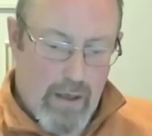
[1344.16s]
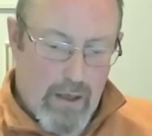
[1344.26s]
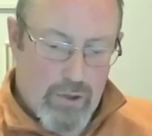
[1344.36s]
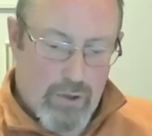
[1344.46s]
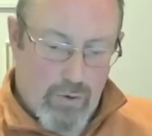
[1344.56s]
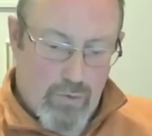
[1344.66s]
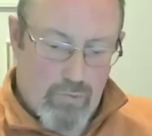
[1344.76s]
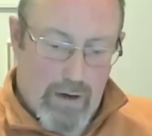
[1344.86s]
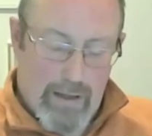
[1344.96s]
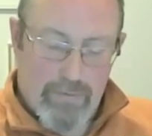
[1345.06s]
stone
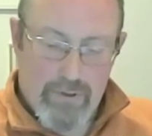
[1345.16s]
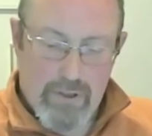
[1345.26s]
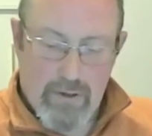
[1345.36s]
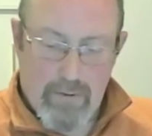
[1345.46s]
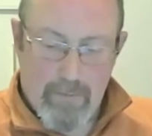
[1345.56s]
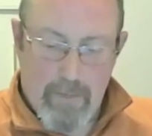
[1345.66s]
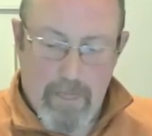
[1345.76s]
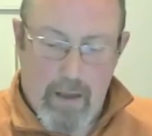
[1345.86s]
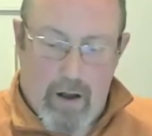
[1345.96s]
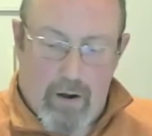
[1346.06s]
reliefs
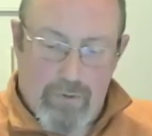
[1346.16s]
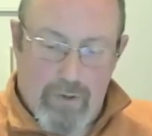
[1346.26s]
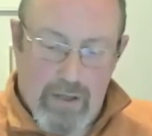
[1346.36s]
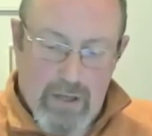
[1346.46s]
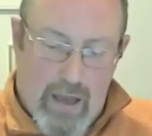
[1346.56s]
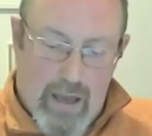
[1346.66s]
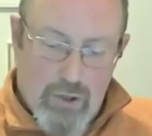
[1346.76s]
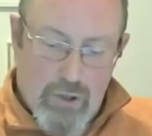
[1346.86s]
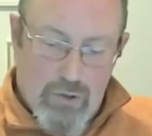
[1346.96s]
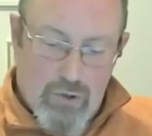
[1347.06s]
of these
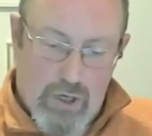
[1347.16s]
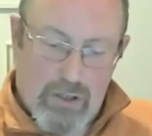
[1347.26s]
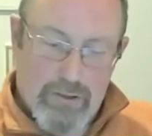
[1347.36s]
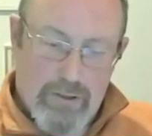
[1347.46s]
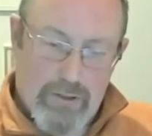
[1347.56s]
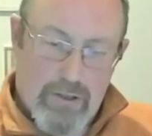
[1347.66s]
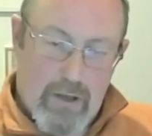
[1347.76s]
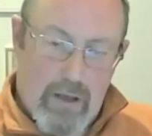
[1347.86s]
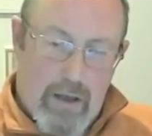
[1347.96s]
ancient geniuses,